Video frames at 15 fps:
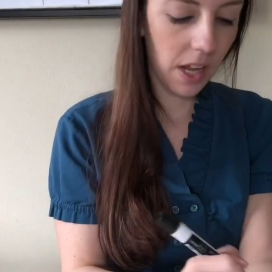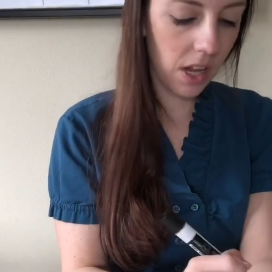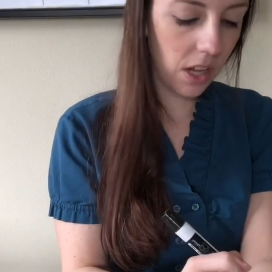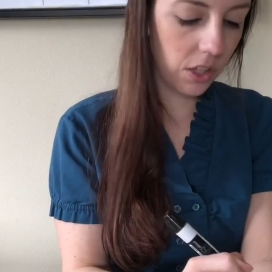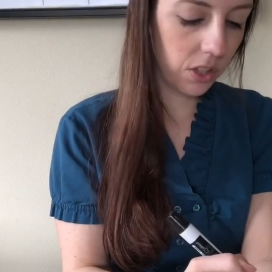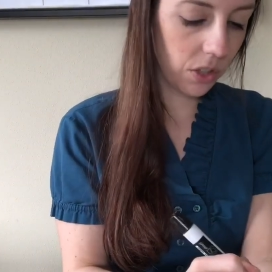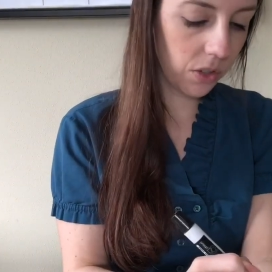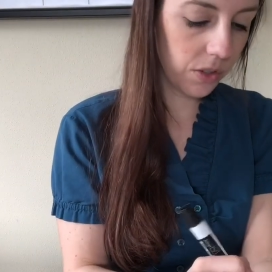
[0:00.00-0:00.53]

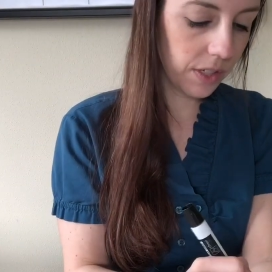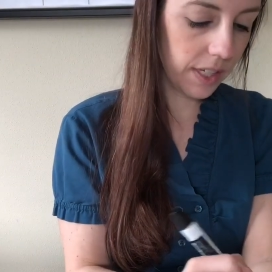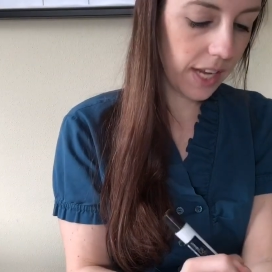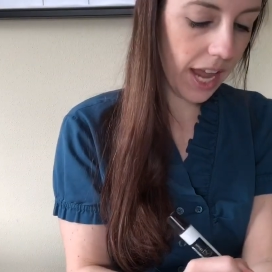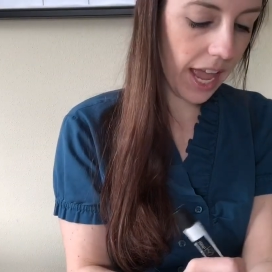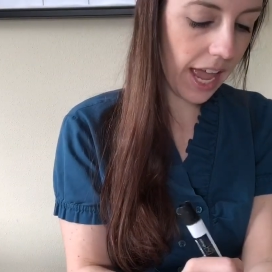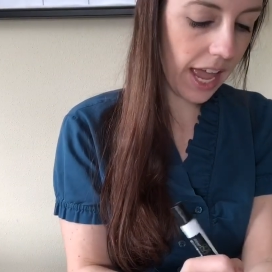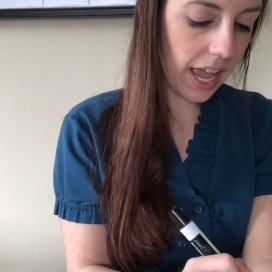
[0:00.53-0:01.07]
So
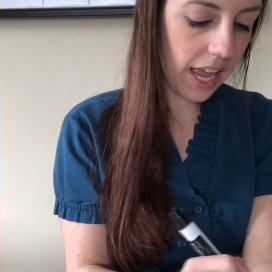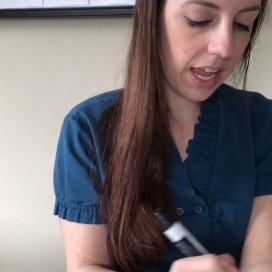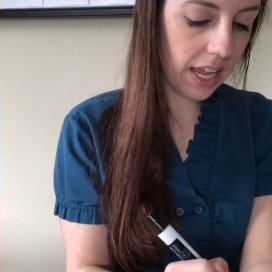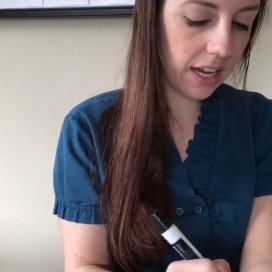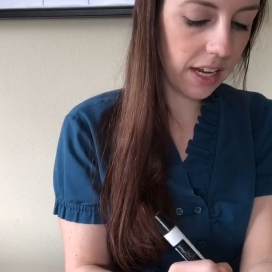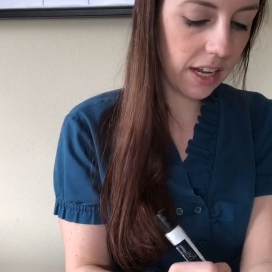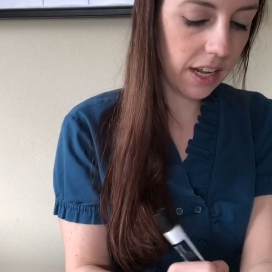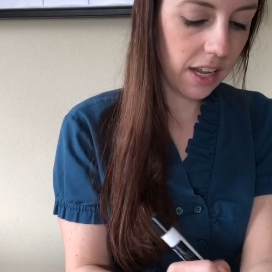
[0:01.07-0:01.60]

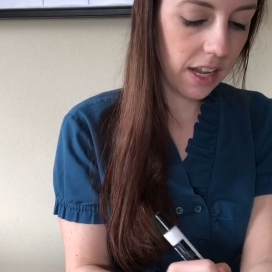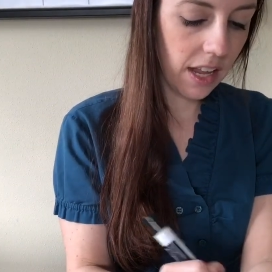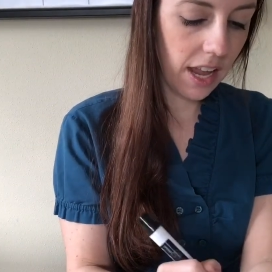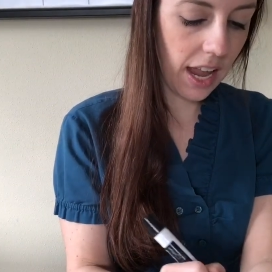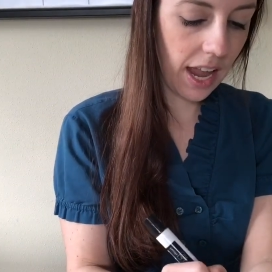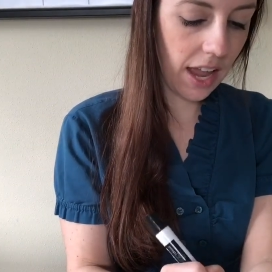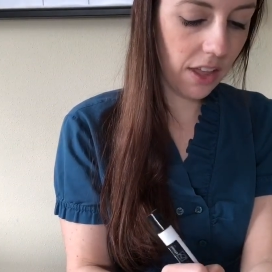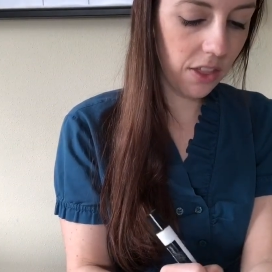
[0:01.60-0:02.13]
10
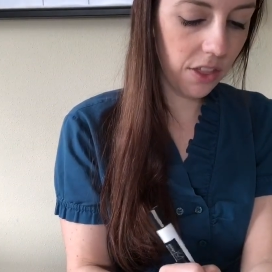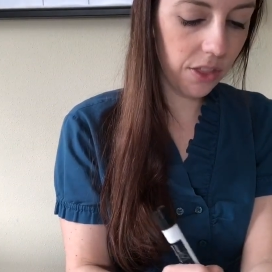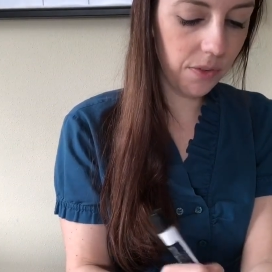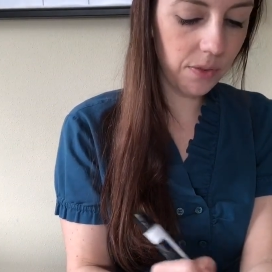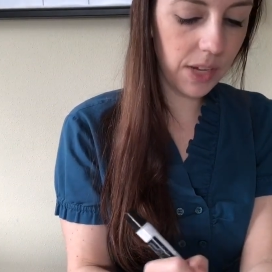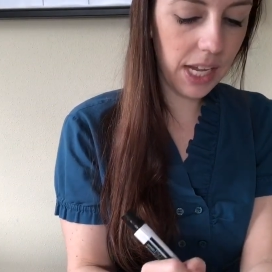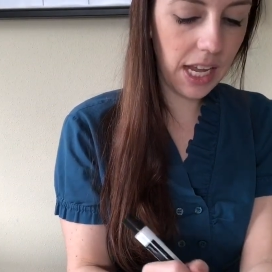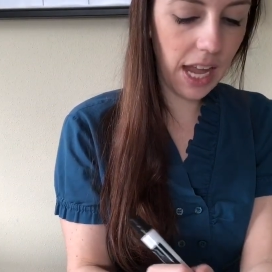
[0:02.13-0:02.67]
and
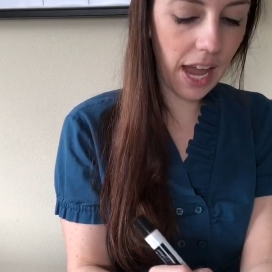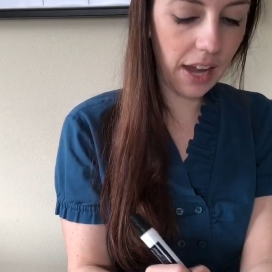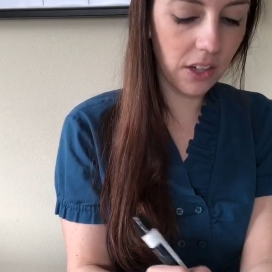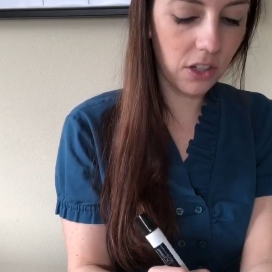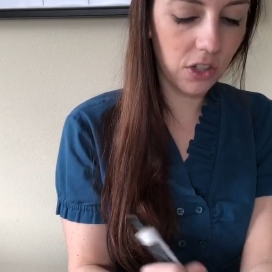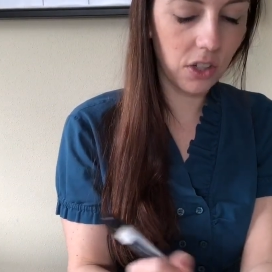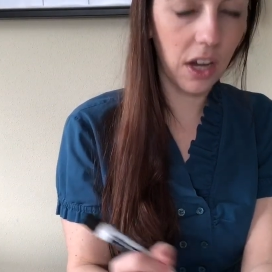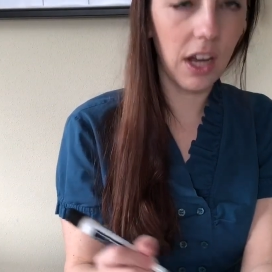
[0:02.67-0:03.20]
3
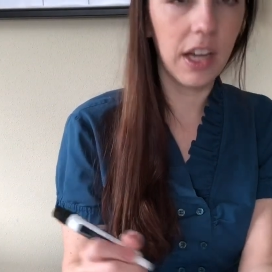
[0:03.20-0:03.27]
extra